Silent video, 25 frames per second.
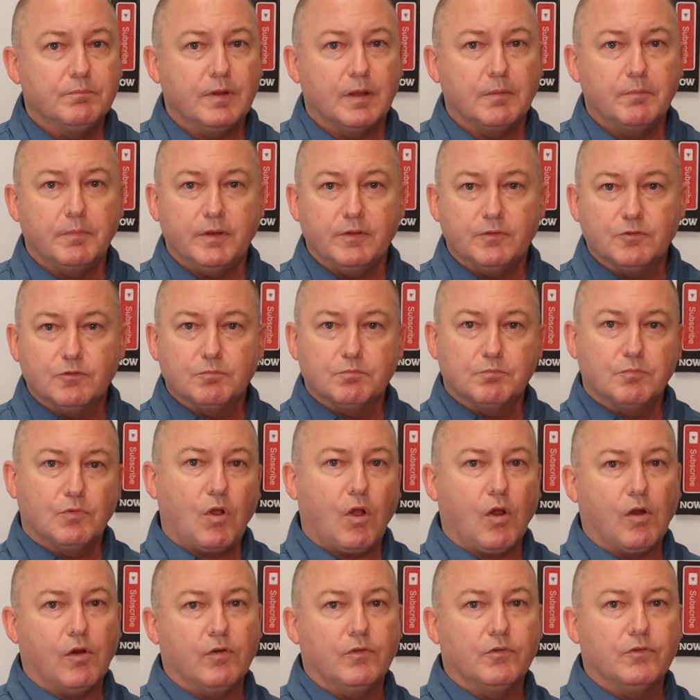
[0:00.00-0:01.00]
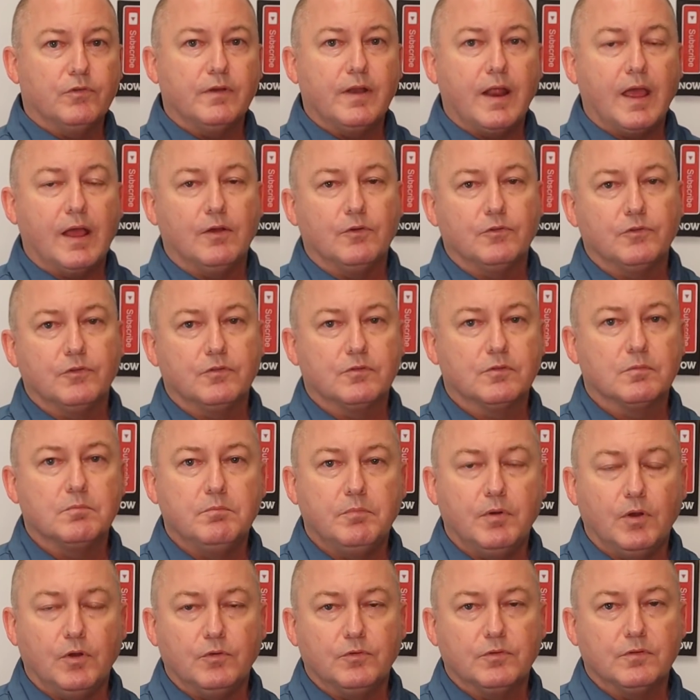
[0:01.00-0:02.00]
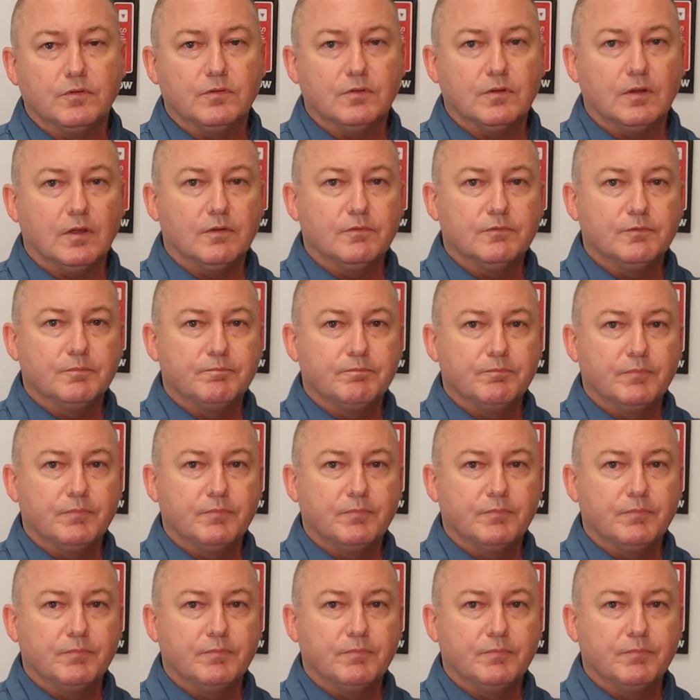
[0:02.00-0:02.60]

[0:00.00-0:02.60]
That means cars and houses and boats and stuff.